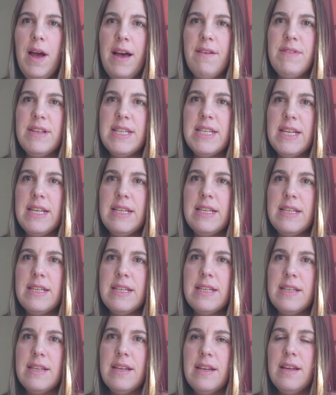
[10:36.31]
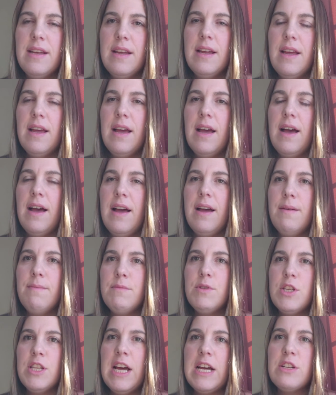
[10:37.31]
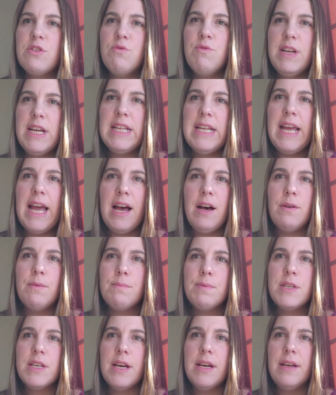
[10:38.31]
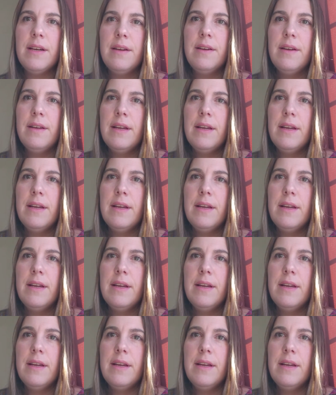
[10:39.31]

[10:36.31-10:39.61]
ever since. So that's really helped her.